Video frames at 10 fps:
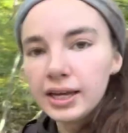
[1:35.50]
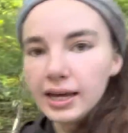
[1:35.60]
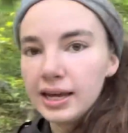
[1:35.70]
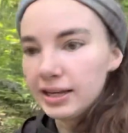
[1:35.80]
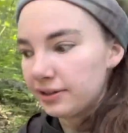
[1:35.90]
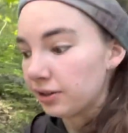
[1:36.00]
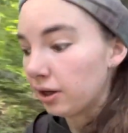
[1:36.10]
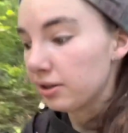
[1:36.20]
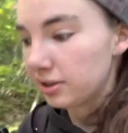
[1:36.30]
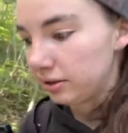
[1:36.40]
And
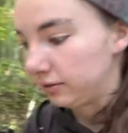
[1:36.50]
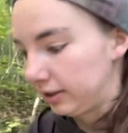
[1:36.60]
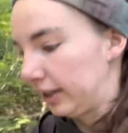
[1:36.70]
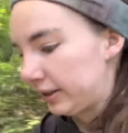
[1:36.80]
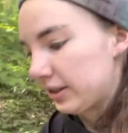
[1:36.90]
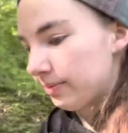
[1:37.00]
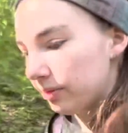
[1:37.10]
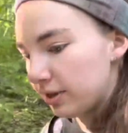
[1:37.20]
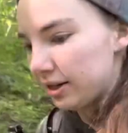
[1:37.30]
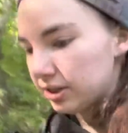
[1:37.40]
also, unlike the
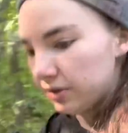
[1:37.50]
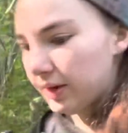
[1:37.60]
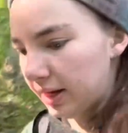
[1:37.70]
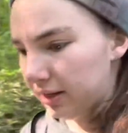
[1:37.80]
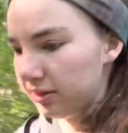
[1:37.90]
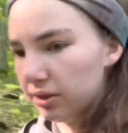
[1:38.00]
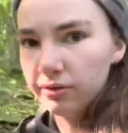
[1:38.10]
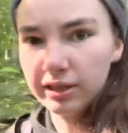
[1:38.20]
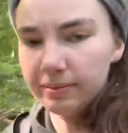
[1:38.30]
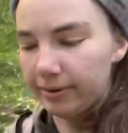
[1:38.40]
Smokies, you can do
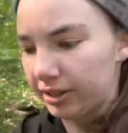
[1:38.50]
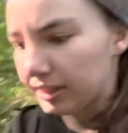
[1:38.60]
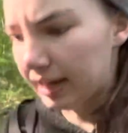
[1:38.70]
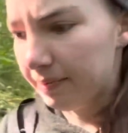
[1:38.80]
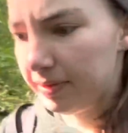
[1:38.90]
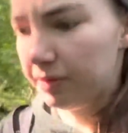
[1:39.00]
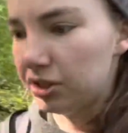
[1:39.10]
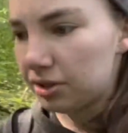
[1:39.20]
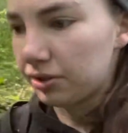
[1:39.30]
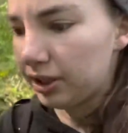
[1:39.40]
dispersed camping, which
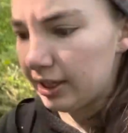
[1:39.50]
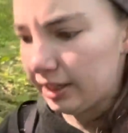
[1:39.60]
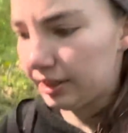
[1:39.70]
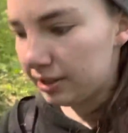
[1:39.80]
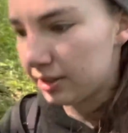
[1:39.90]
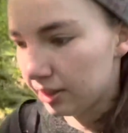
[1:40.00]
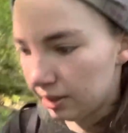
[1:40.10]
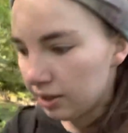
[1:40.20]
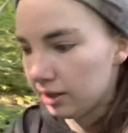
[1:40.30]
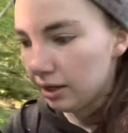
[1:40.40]
is really nice.
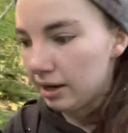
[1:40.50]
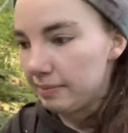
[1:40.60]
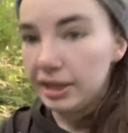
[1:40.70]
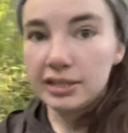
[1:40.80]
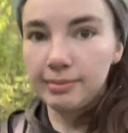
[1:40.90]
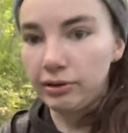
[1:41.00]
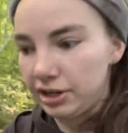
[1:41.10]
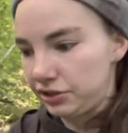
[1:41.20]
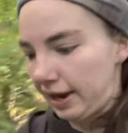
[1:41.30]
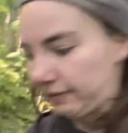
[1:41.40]
In the Smokies,
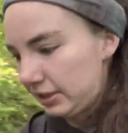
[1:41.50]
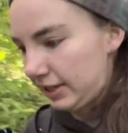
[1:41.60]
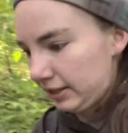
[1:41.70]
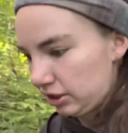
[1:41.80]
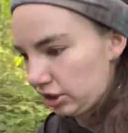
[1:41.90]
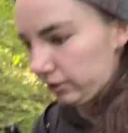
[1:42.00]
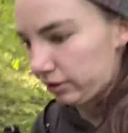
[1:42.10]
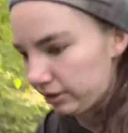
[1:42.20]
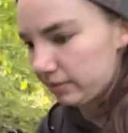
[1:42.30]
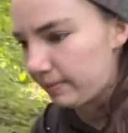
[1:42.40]
you have to stay at the
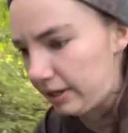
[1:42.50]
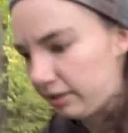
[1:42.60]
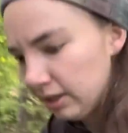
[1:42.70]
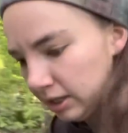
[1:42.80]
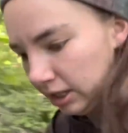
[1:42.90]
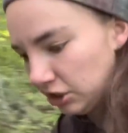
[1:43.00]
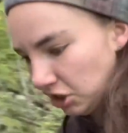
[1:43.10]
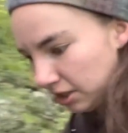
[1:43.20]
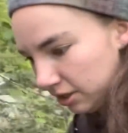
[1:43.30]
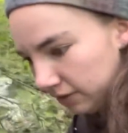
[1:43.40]
shelters, but in
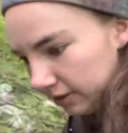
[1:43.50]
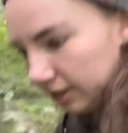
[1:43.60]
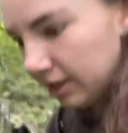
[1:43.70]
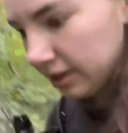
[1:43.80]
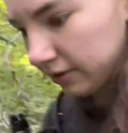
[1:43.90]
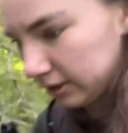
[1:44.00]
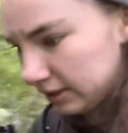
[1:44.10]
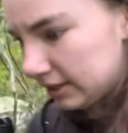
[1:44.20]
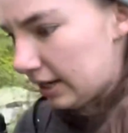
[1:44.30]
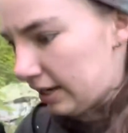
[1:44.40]
Shenandoah, you can
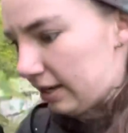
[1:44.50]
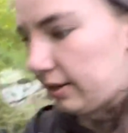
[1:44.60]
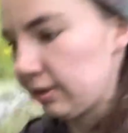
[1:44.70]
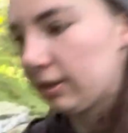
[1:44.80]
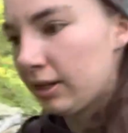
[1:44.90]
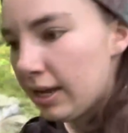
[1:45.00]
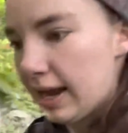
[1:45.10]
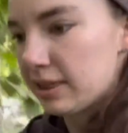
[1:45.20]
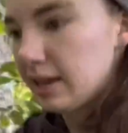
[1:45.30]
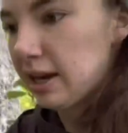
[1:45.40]
stay
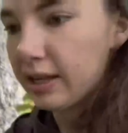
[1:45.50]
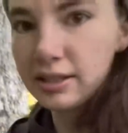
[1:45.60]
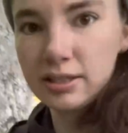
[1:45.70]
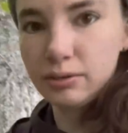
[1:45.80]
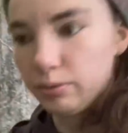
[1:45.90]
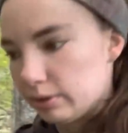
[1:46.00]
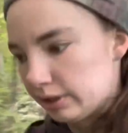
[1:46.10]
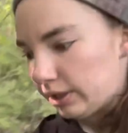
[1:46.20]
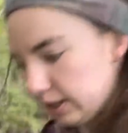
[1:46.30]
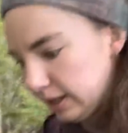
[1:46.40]
at the huts
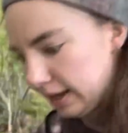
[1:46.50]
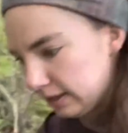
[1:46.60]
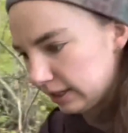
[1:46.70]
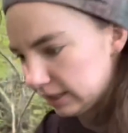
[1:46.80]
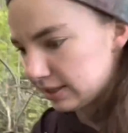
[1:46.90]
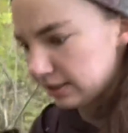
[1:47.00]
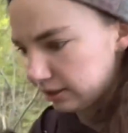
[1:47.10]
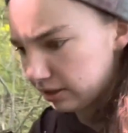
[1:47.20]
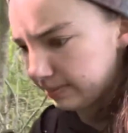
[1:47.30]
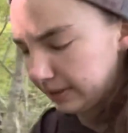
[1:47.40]
or at like a stealth
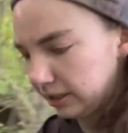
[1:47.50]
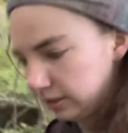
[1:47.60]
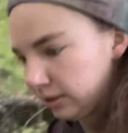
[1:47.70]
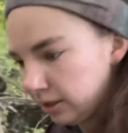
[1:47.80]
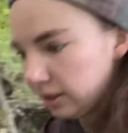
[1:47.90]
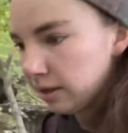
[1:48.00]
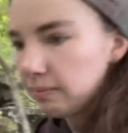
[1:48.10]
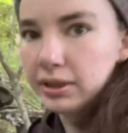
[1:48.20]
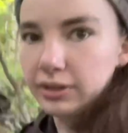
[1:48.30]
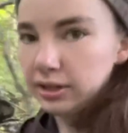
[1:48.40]
spot. But
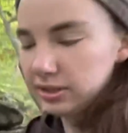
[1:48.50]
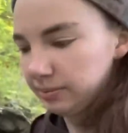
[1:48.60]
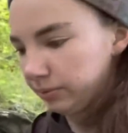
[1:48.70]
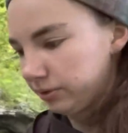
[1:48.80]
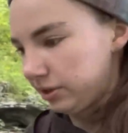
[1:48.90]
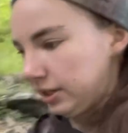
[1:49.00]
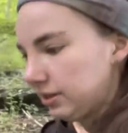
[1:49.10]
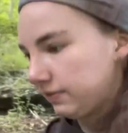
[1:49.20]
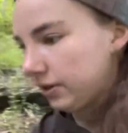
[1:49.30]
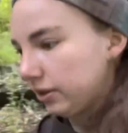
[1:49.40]
there are some rules you need to
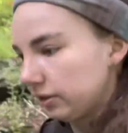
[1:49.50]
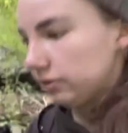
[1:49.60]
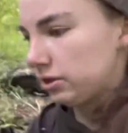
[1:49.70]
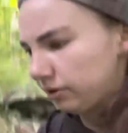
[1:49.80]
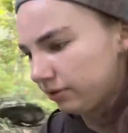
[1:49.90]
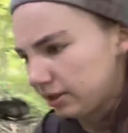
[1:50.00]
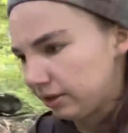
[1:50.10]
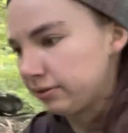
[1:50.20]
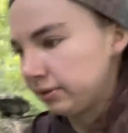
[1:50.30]
follow too, so.